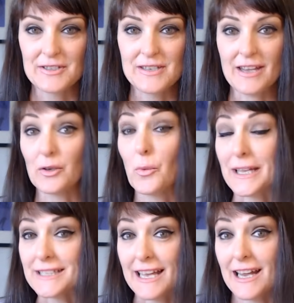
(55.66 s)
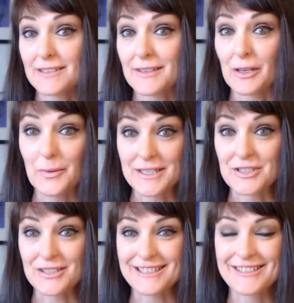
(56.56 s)
and, quest- and asking
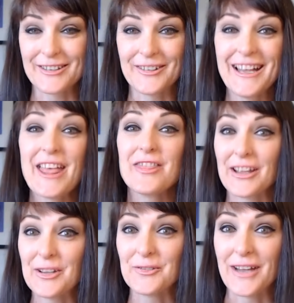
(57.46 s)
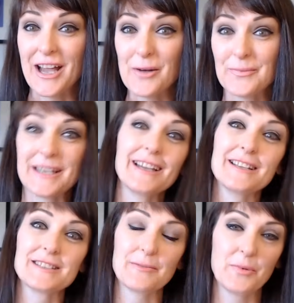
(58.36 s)
questions. So, thank you for helping
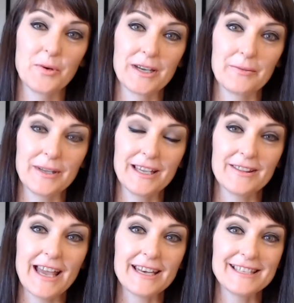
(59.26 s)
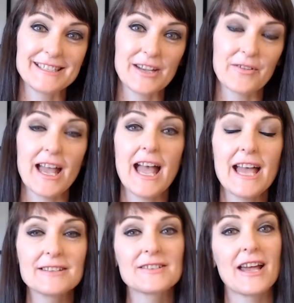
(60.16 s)
and supporting me in that endeavor
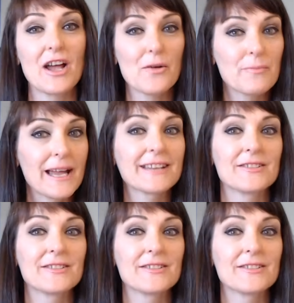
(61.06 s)
and to help make